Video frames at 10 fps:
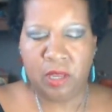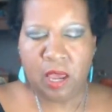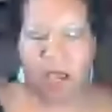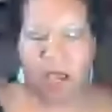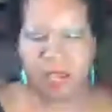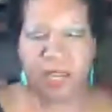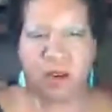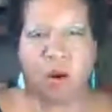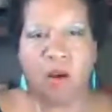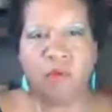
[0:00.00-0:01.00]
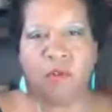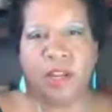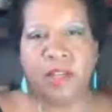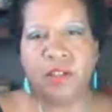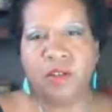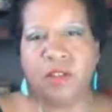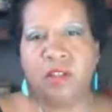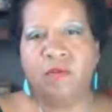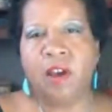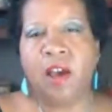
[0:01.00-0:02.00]
I make an offering to the
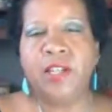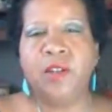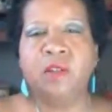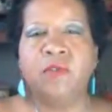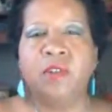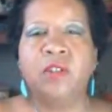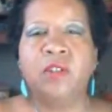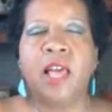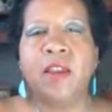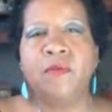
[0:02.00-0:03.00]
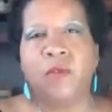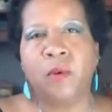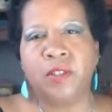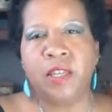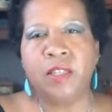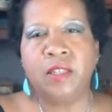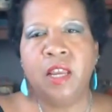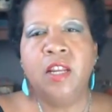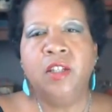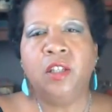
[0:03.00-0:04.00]
divine universal life forces
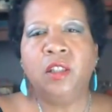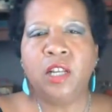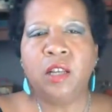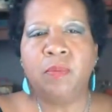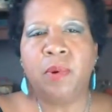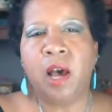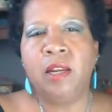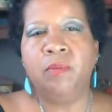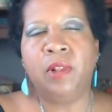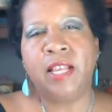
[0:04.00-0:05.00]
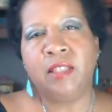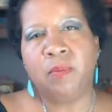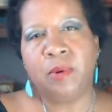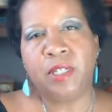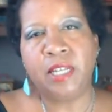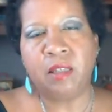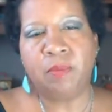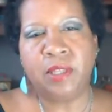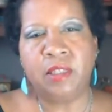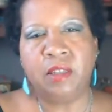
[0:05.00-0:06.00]
to look upon and bless the
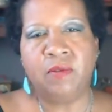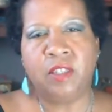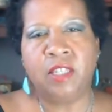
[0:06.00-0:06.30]
participants of this